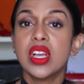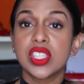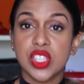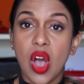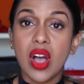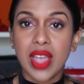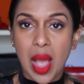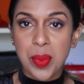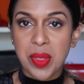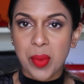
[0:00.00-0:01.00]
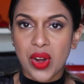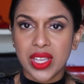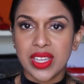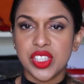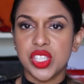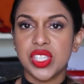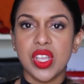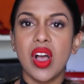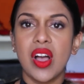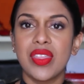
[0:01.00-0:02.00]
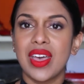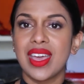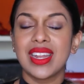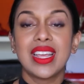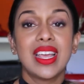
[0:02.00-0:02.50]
saw a gap in the market, and she saw that